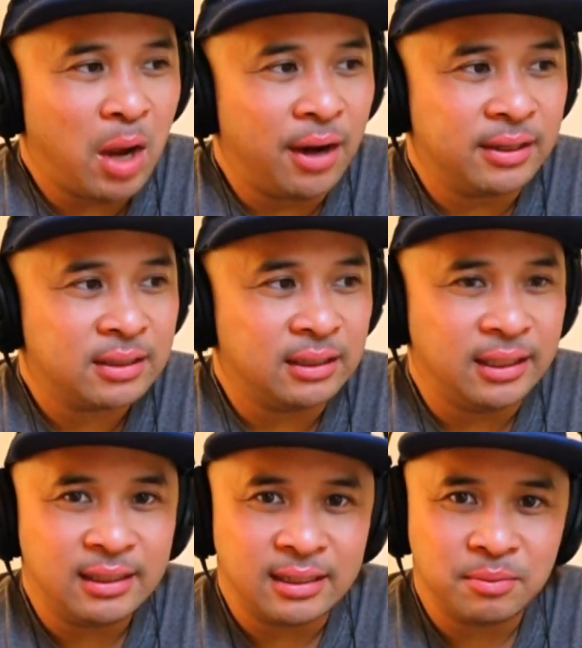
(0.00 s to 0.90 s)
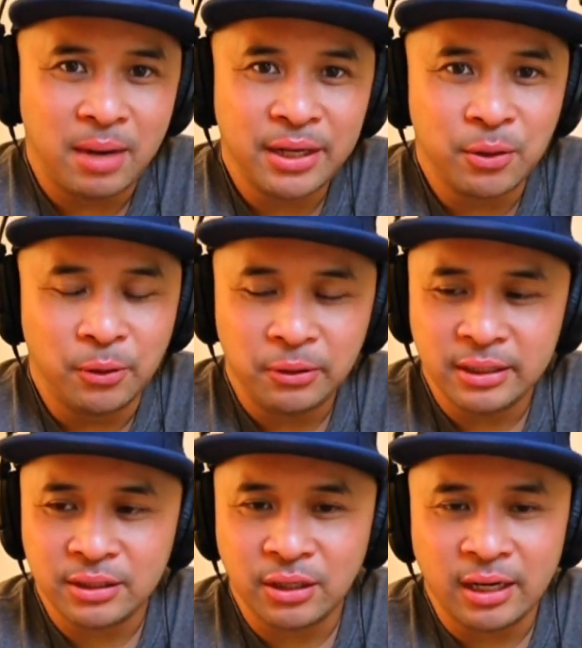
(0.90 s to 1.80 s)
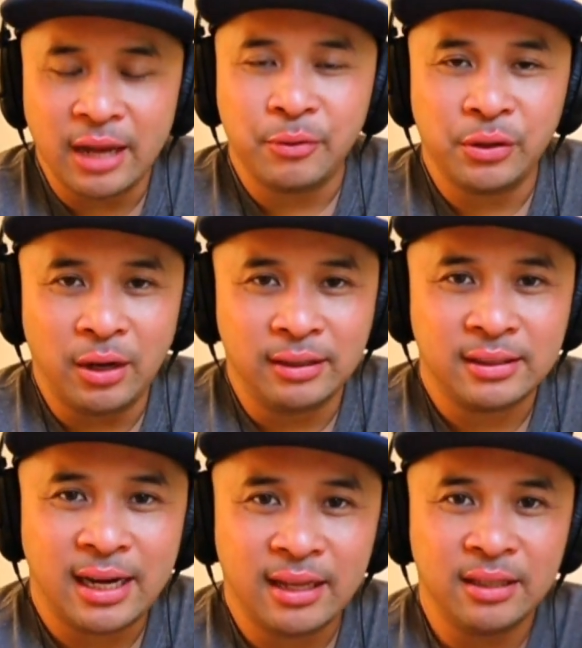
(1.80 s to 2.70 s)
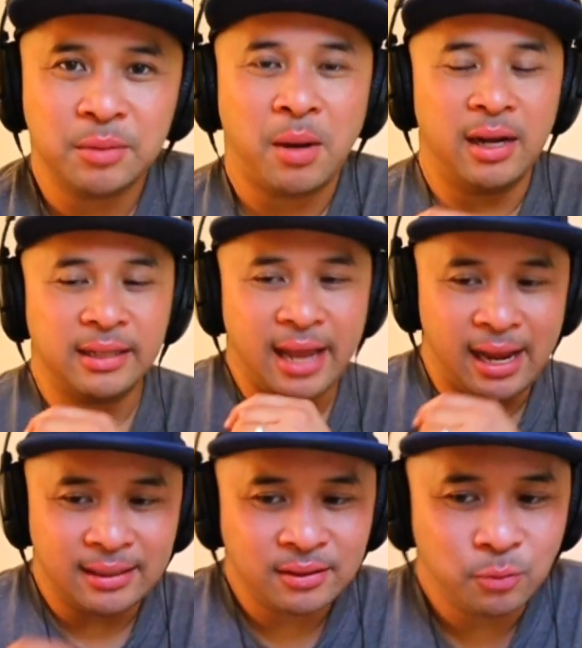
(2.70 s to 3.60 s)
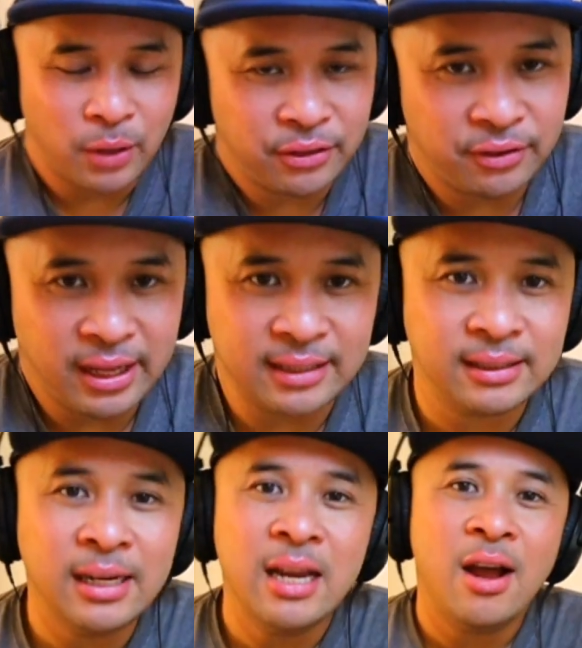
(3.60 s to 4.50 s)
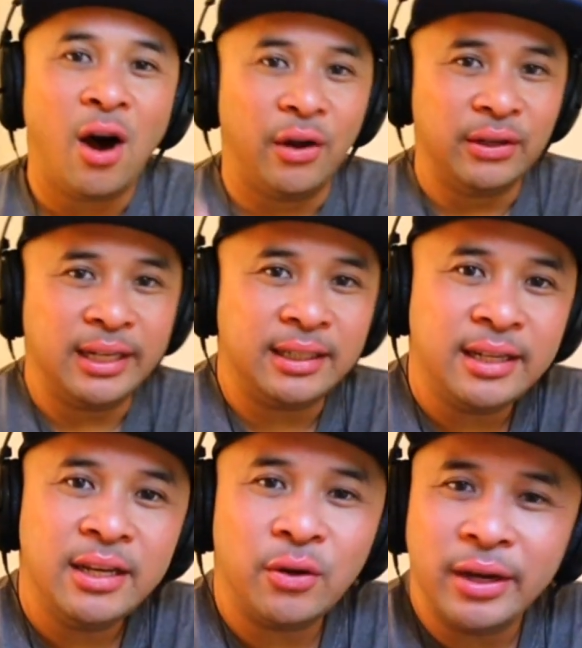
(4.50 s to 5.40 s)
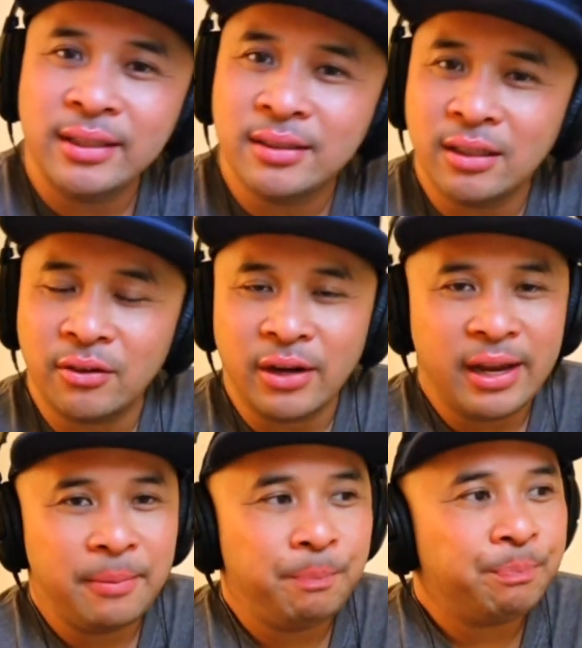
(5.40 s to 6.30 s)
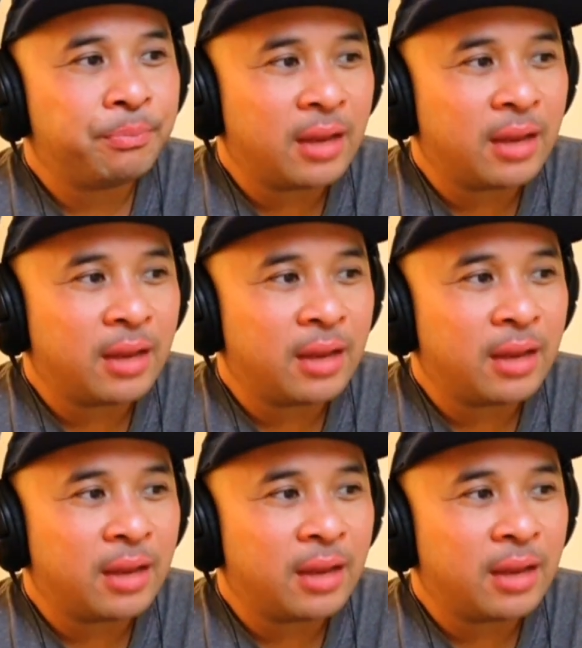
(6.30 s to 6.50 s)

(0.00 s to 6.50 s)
Honestly, that's my goal, is to connect with you outside of this podcast, whether that's on LinkedIn or Instagram.